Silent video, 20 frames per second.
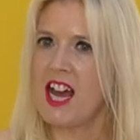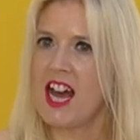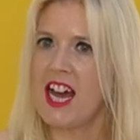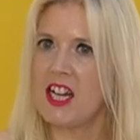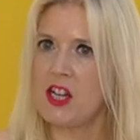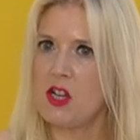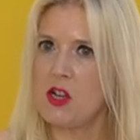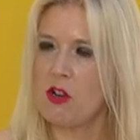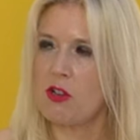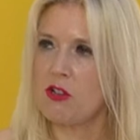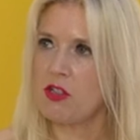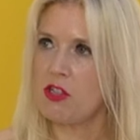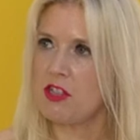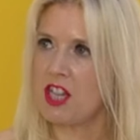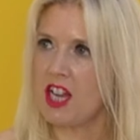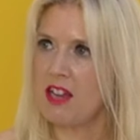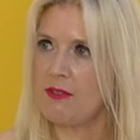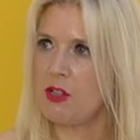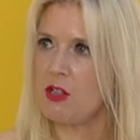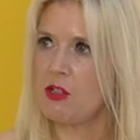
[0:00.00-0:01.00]
and not just
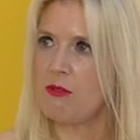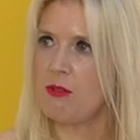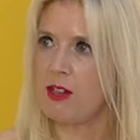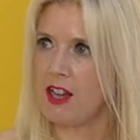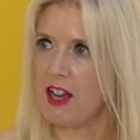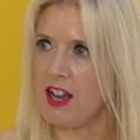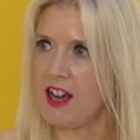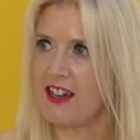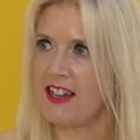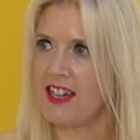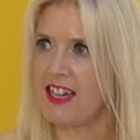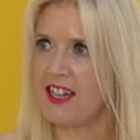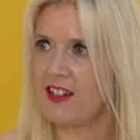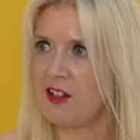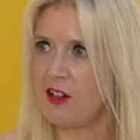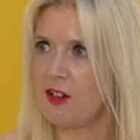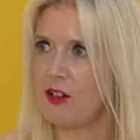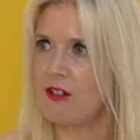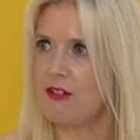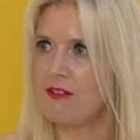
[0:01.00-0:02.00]
having to rely
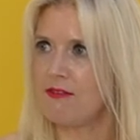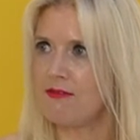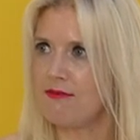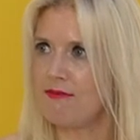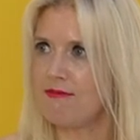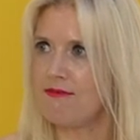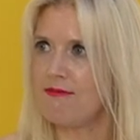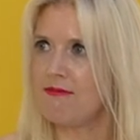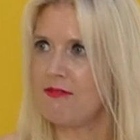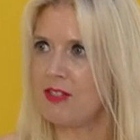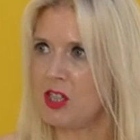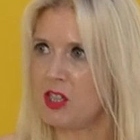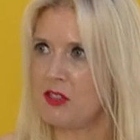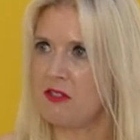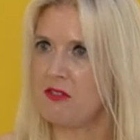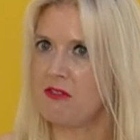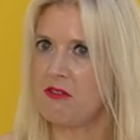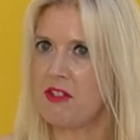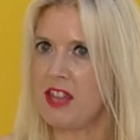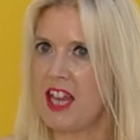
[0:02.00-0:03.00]
on you
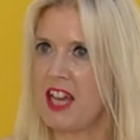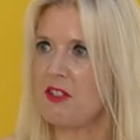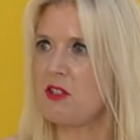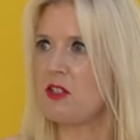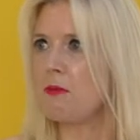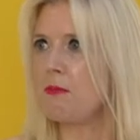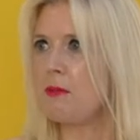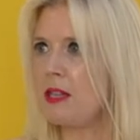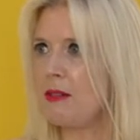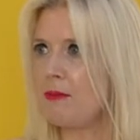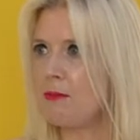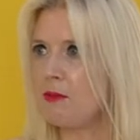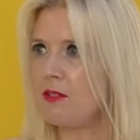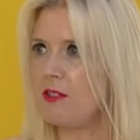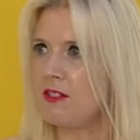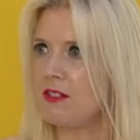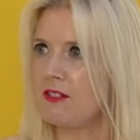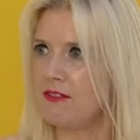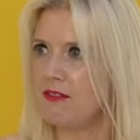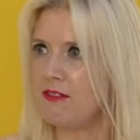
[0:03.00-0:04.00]
know thousands of people
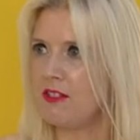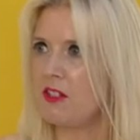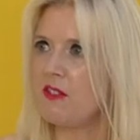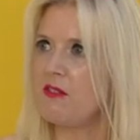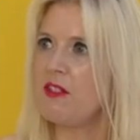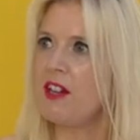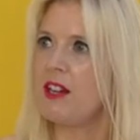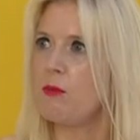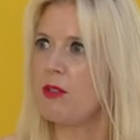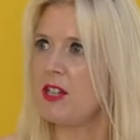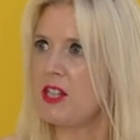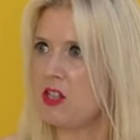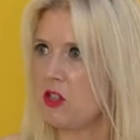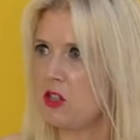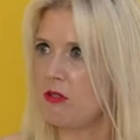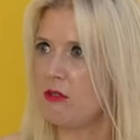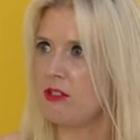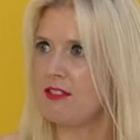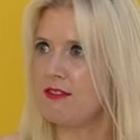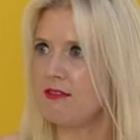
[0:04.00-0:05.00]
and you know find ways to
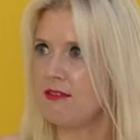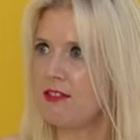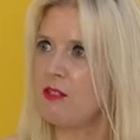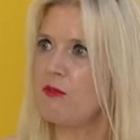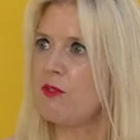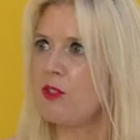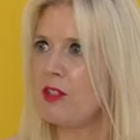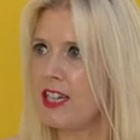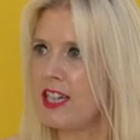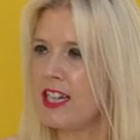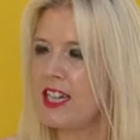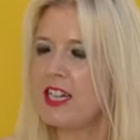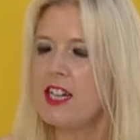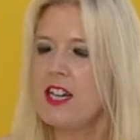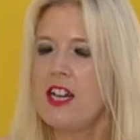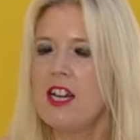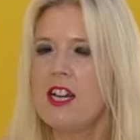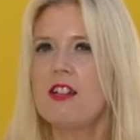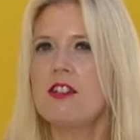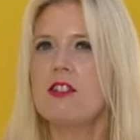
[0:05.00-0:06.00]
do it differently
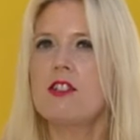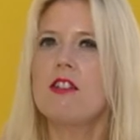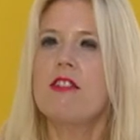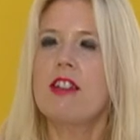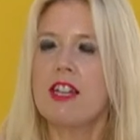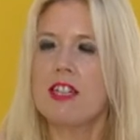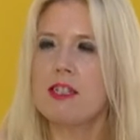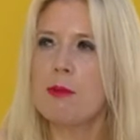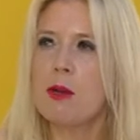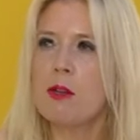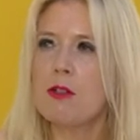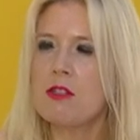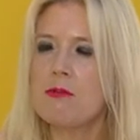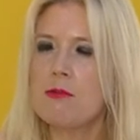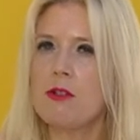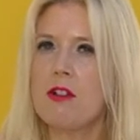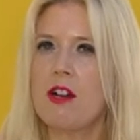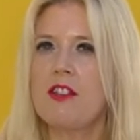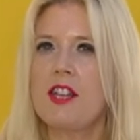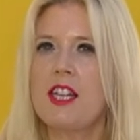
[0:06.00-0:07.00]
so that's
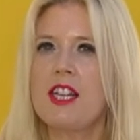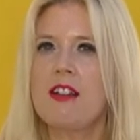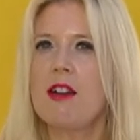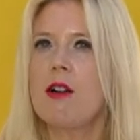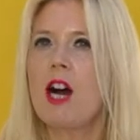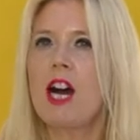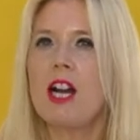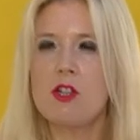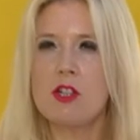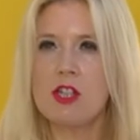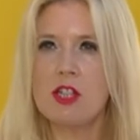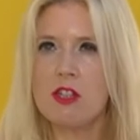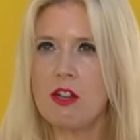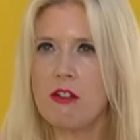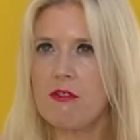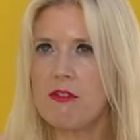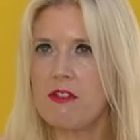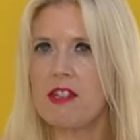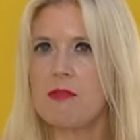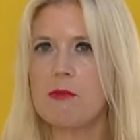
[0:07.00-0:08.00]
possible i think i just
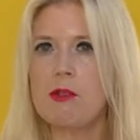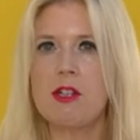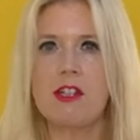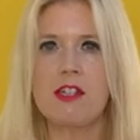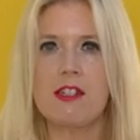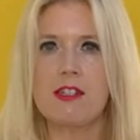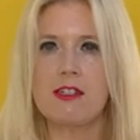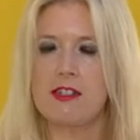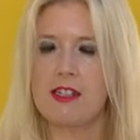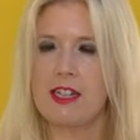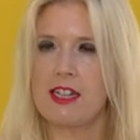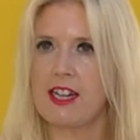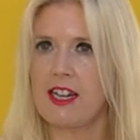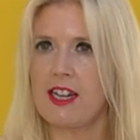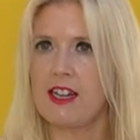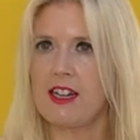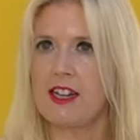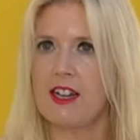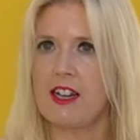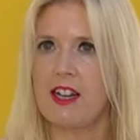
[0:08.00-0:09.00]
don't think we're going to
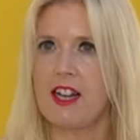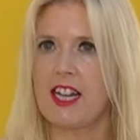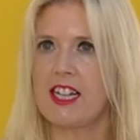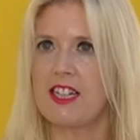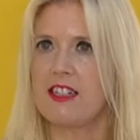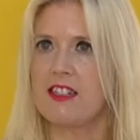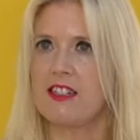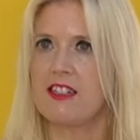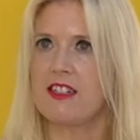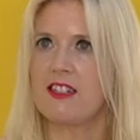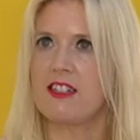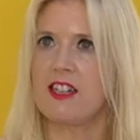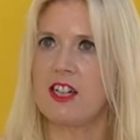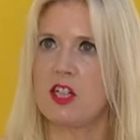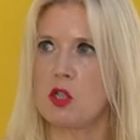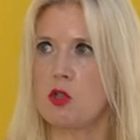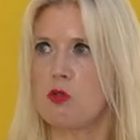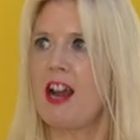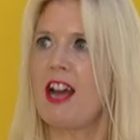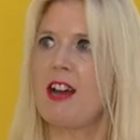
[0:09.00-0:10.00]
see like a, a
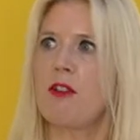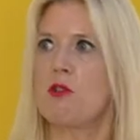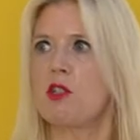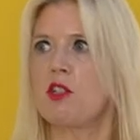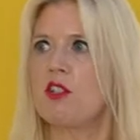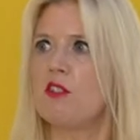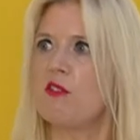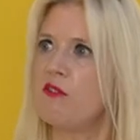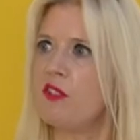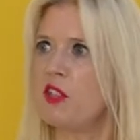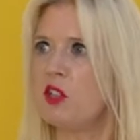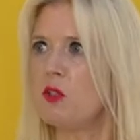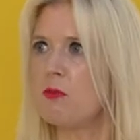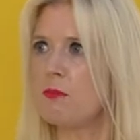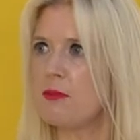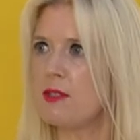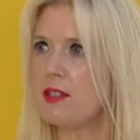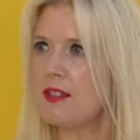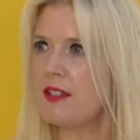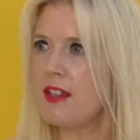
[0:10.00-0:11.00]
drought of
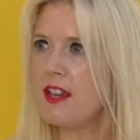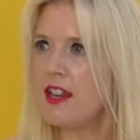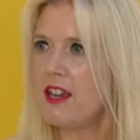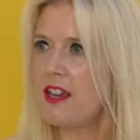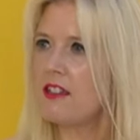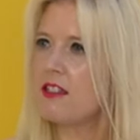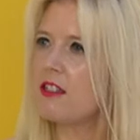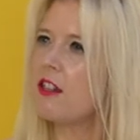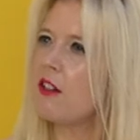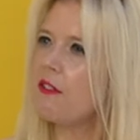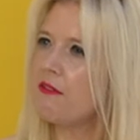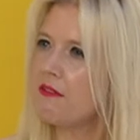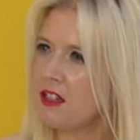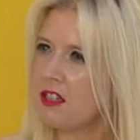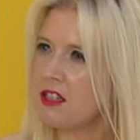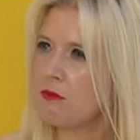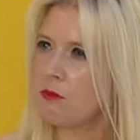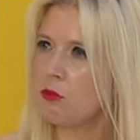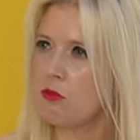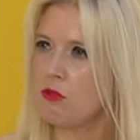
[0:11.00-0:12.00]
films there's a lot of
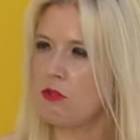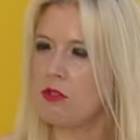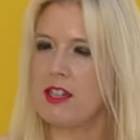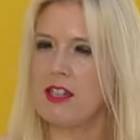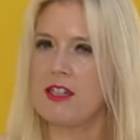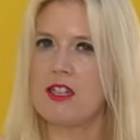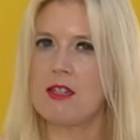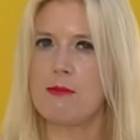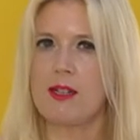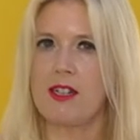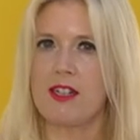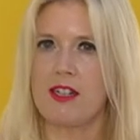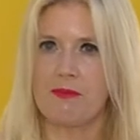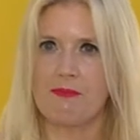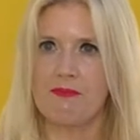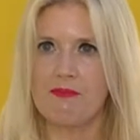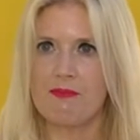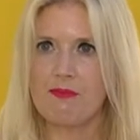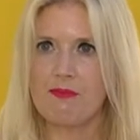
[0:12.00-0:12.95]
festivals said to me